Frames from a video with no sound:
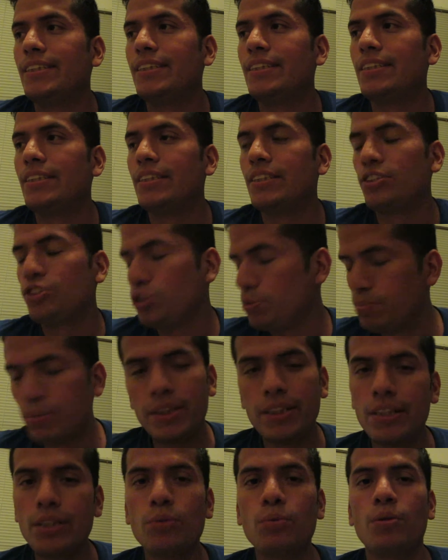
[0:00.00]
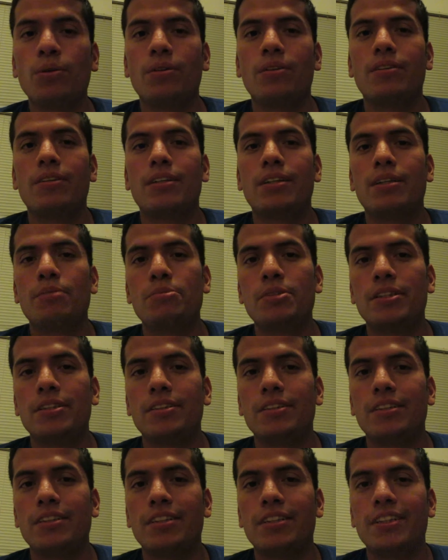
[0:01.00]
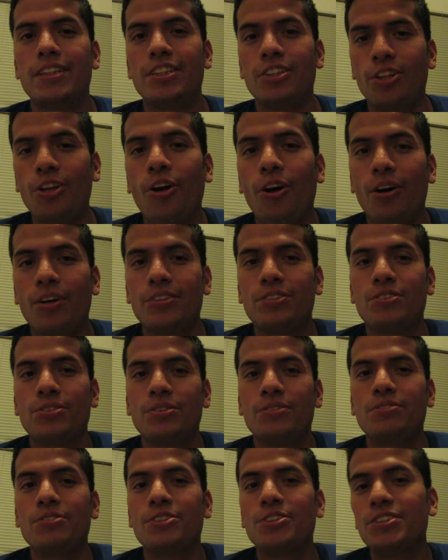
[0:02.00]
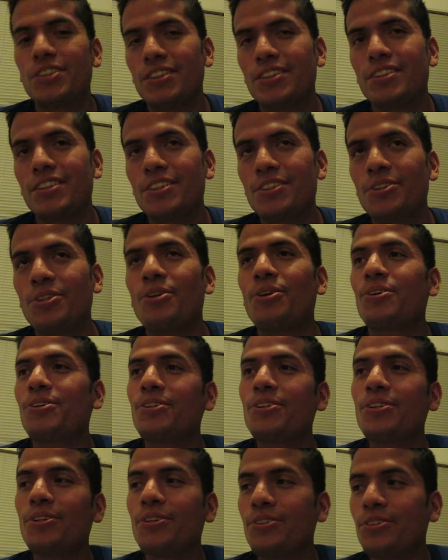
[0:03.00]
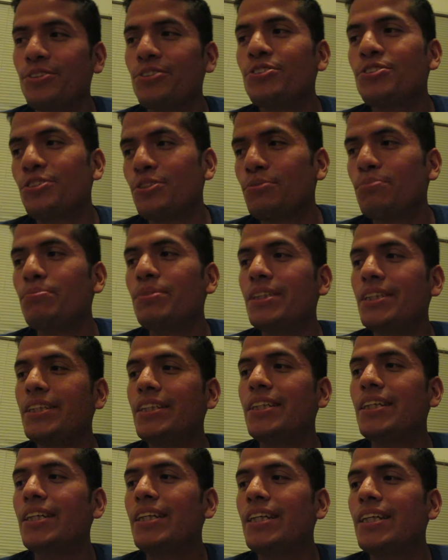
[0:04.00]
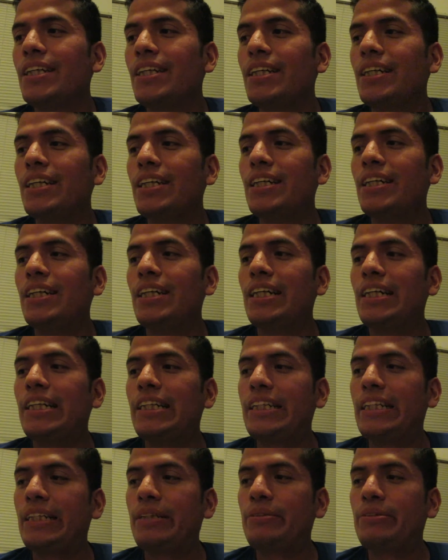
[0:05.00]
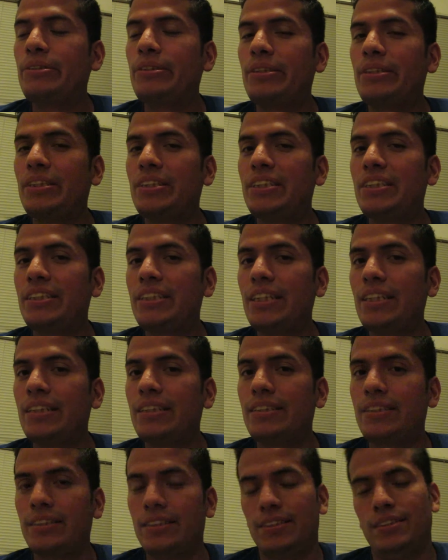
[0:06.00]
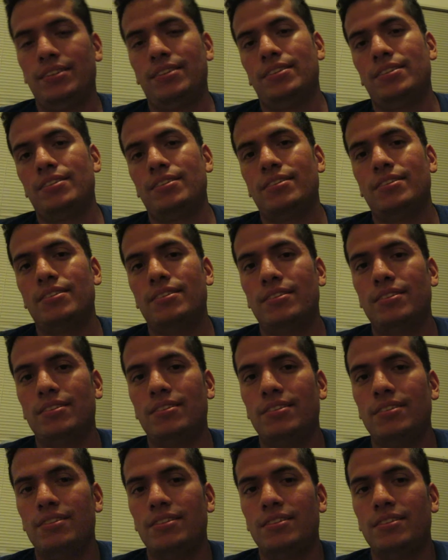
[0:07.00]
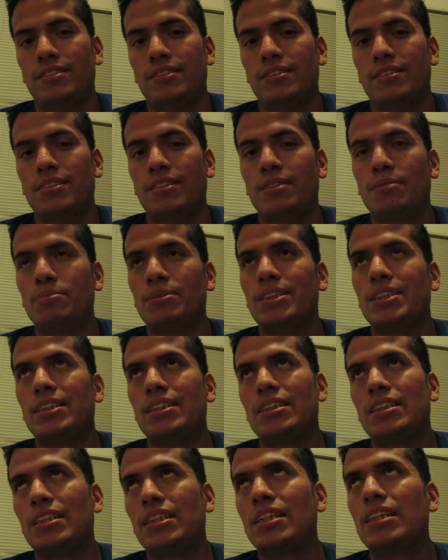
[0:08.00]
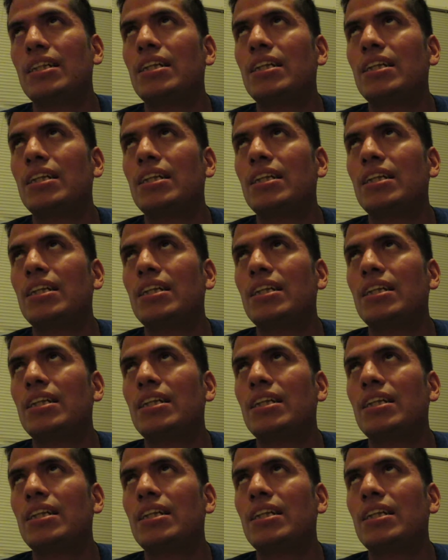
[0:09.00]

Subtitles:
it should be equal. I mean, in the law. So if you're a 16-year-old girl, you should be allowed to consent. I mean,